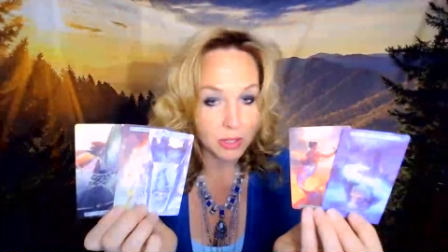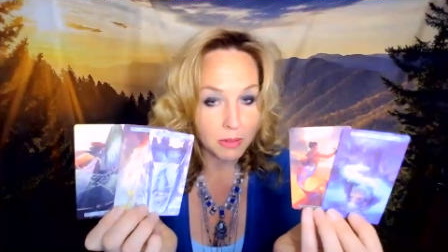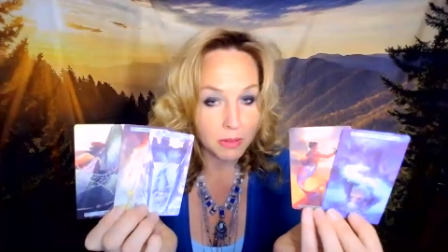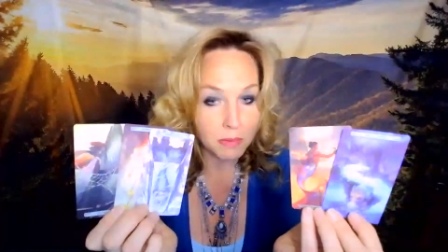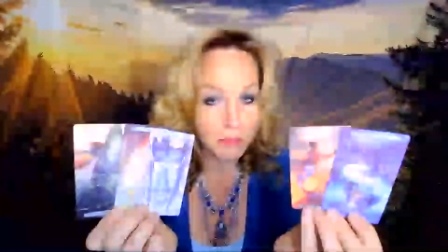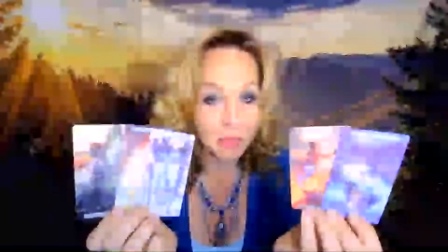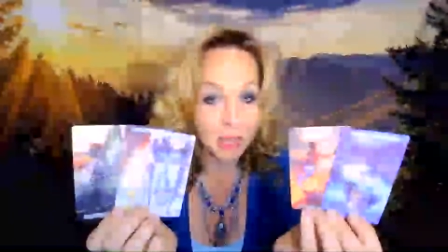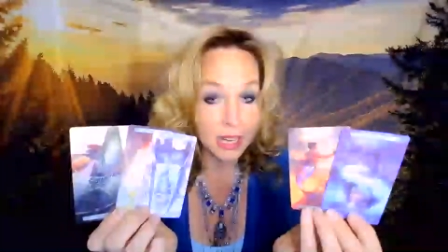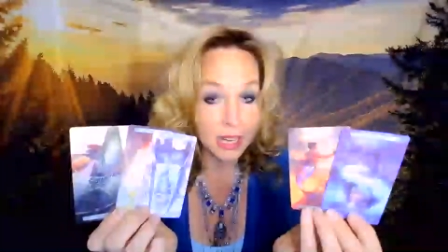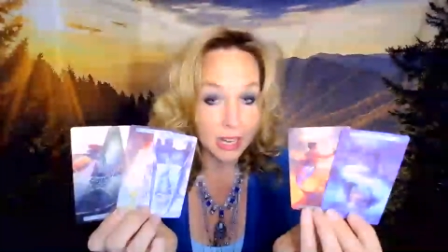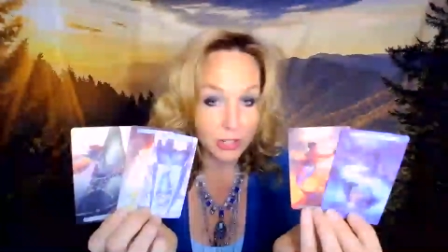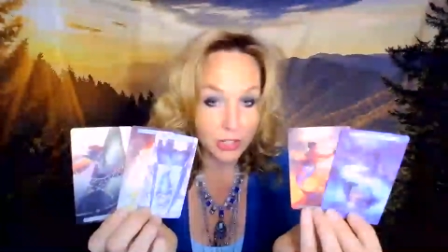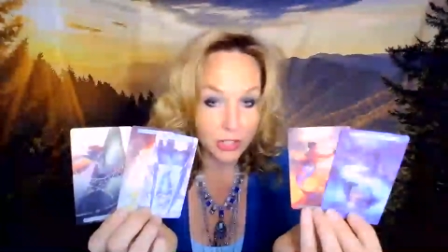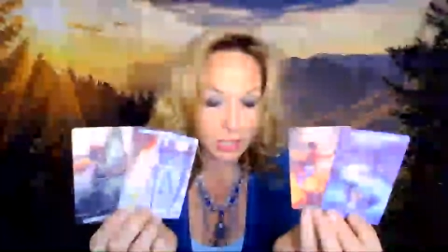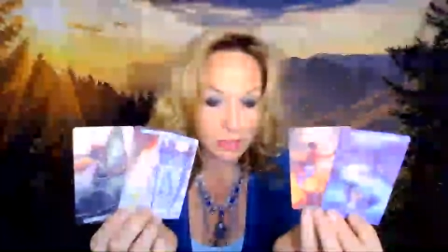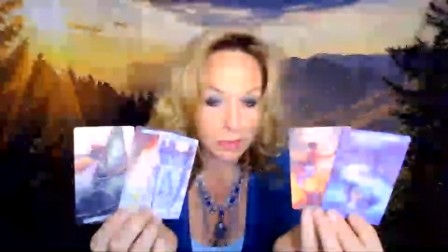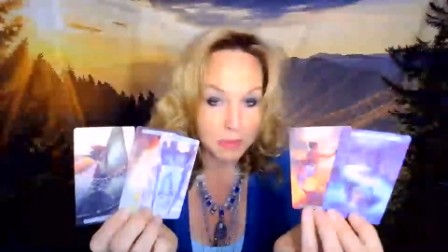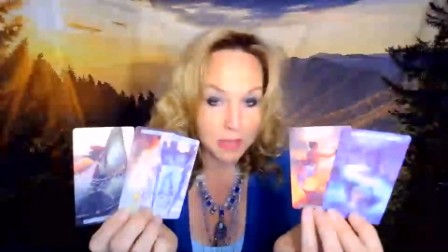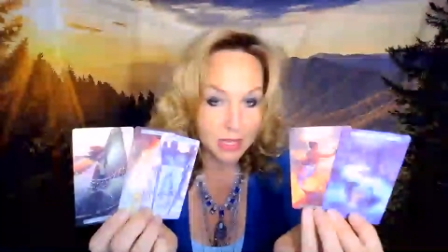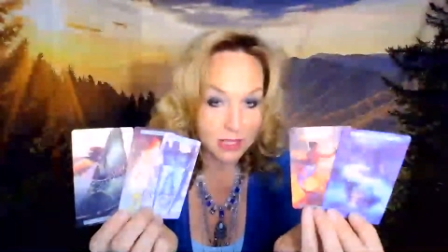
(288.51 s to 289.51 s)
might
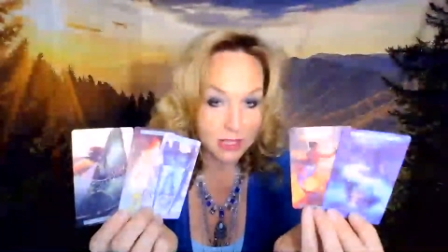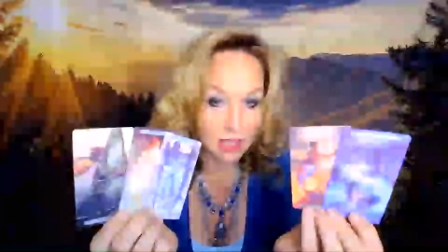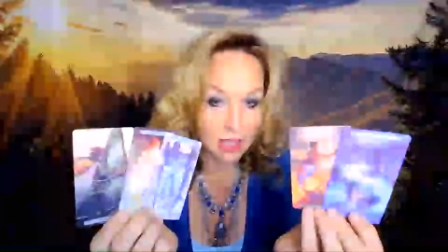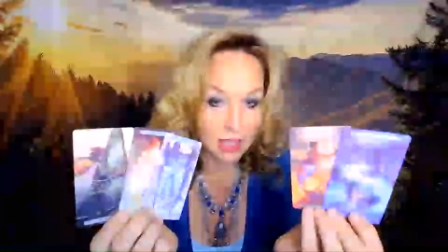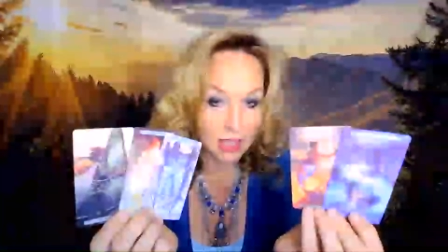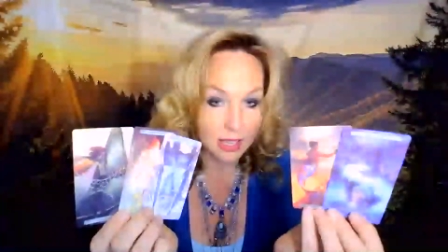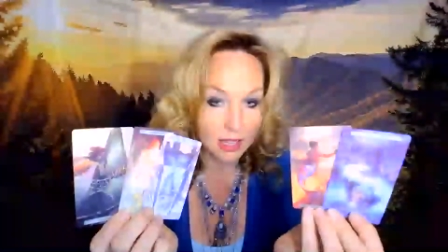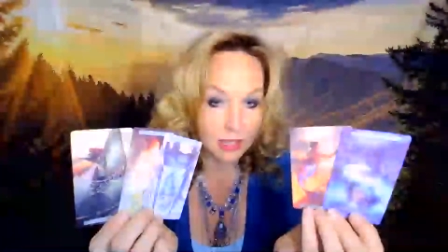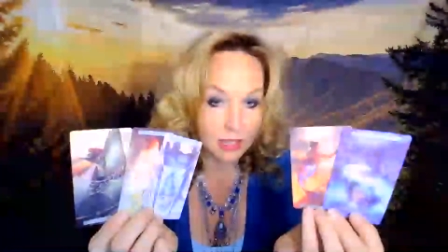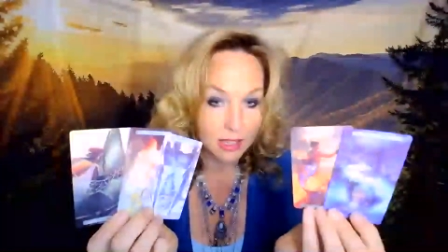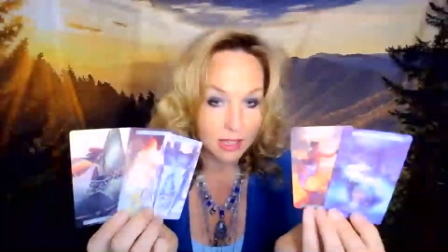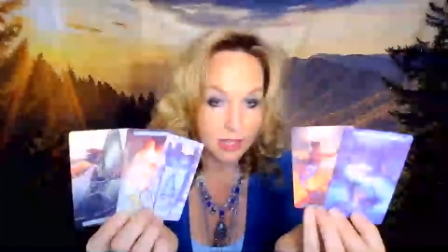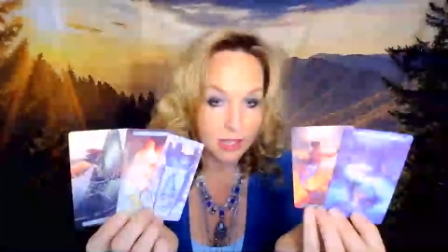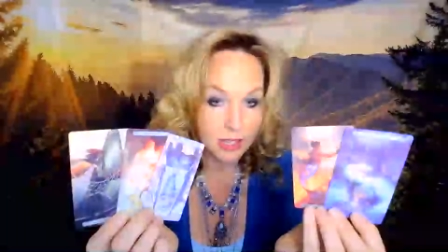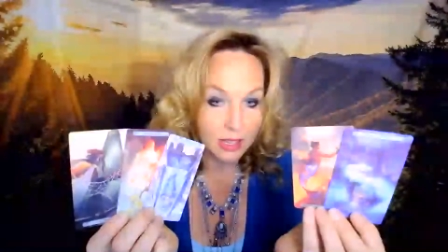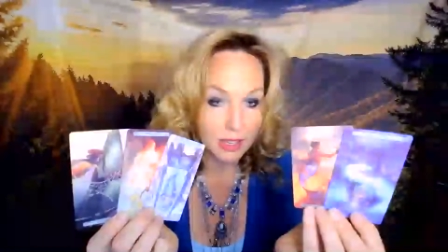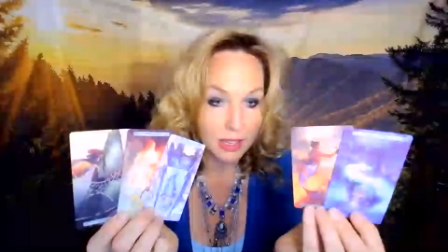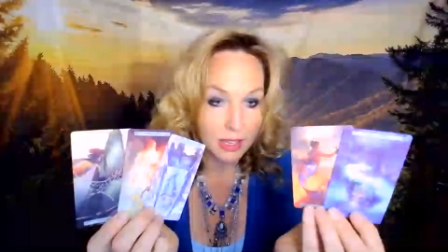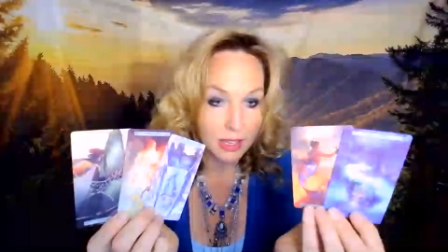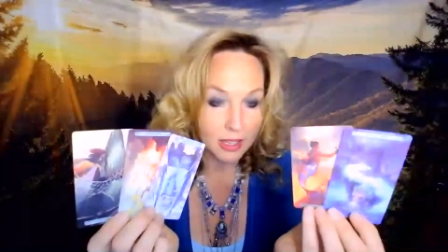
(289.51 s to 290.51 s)
actually be saying,
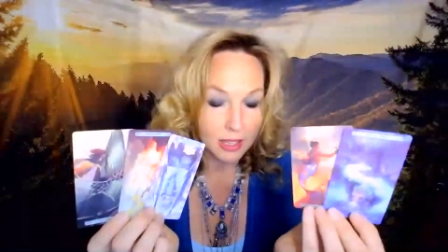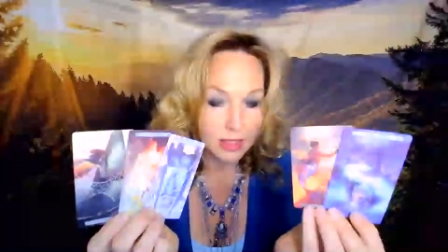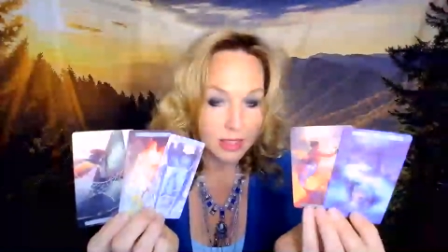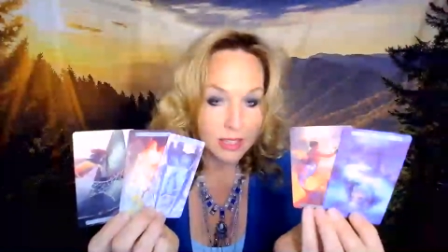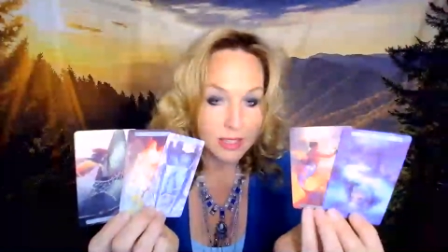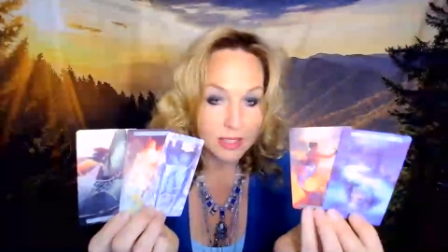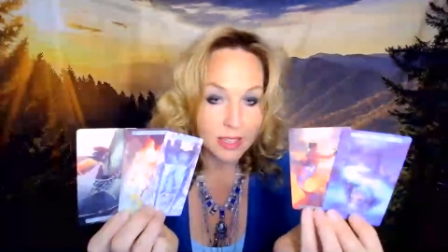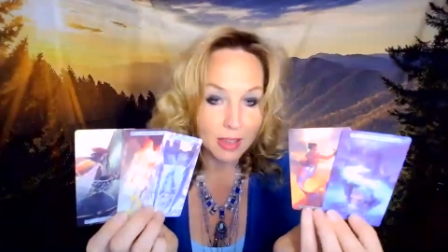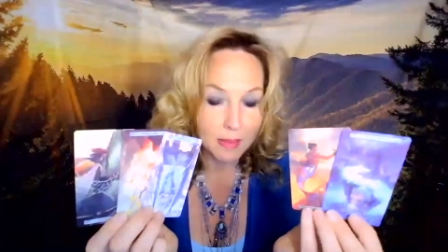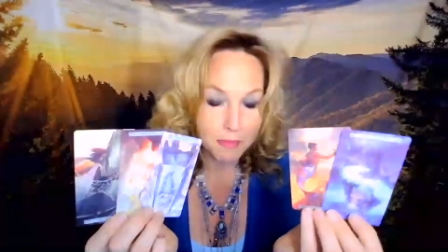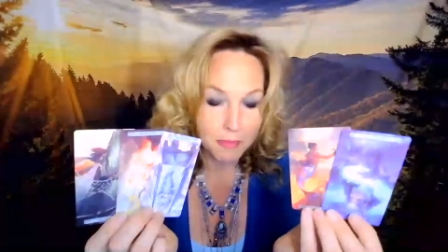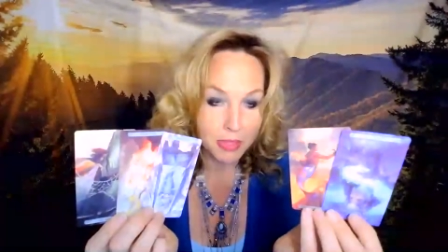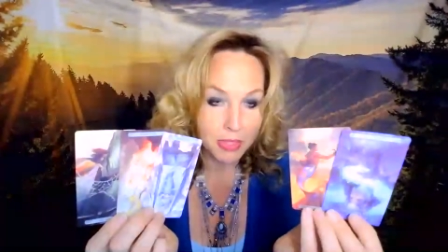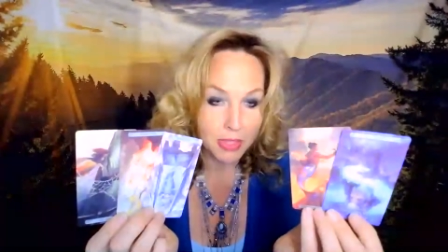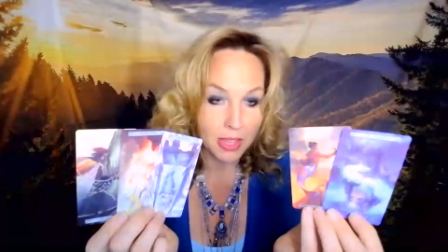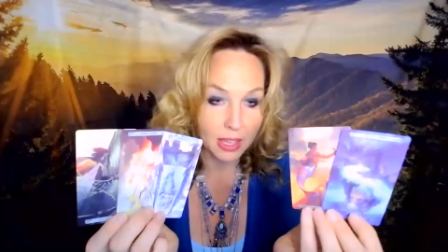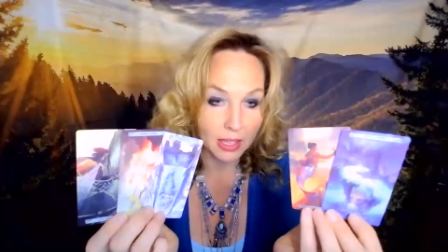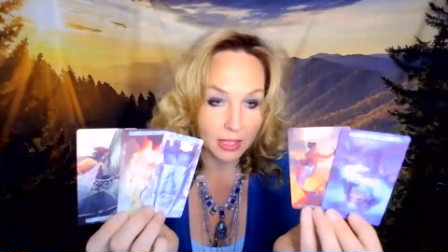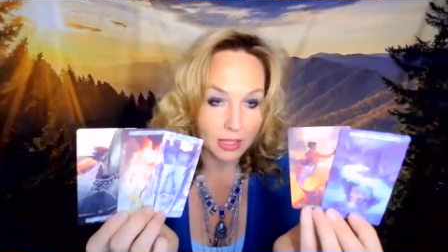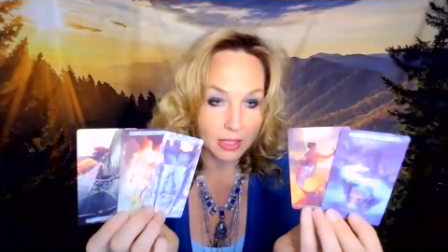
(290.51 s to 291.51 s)
the same
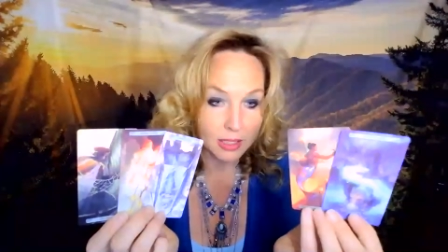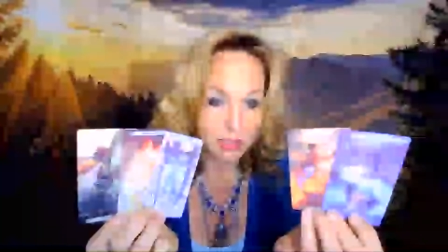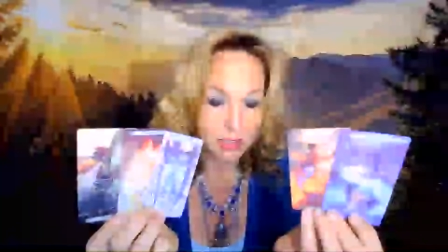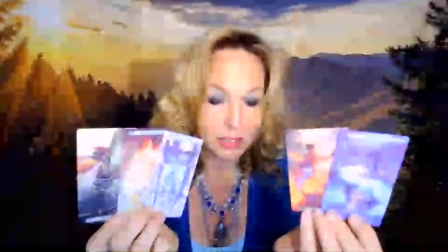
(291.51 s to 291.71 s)
thing.